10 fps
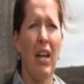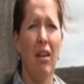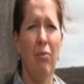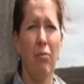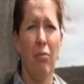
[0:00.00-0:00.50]

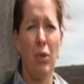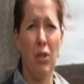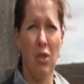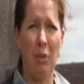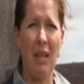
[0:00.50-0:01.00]
I've
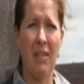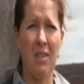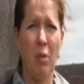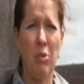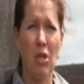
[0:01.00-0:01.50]
reduced my
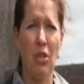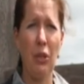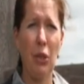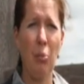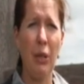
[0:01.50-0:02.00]
consumption a
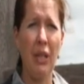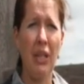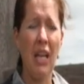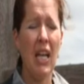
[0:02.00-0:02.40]
little bit.